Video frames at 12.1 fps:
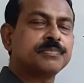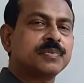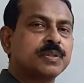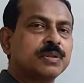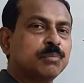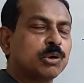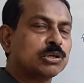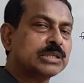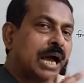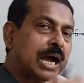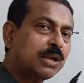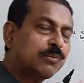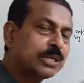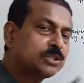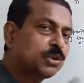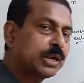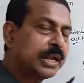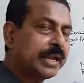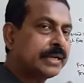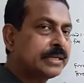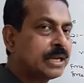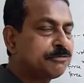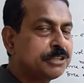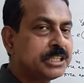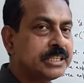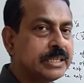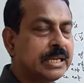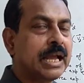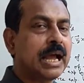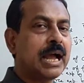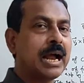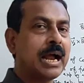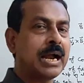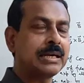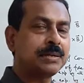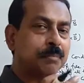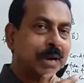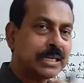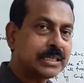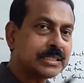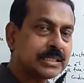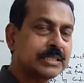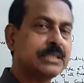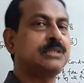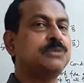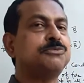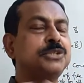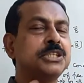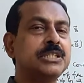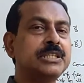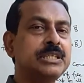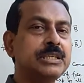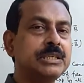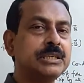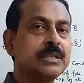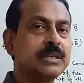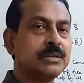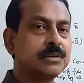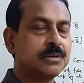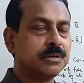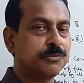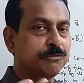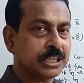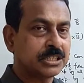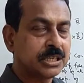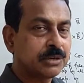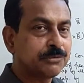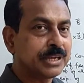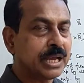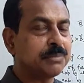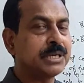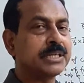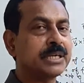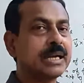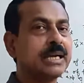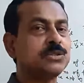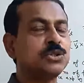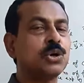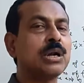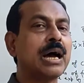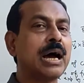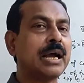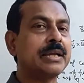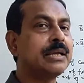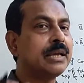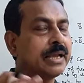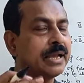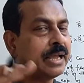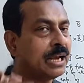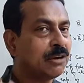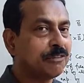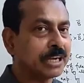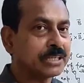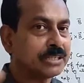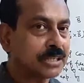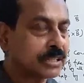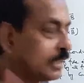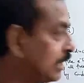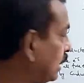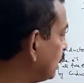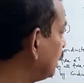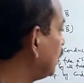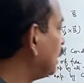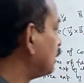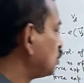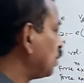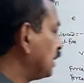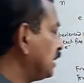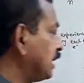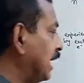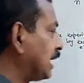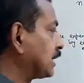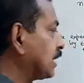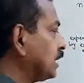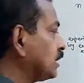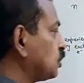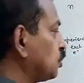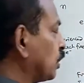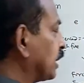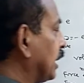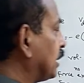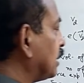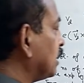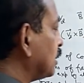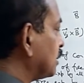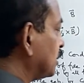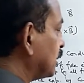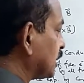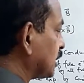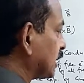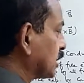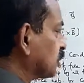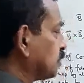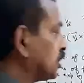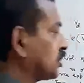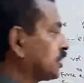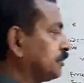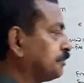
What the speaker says: because I was your NEA VD, and minus E VD vector we have written as your IL vector there. So in that case, you'll get this expression.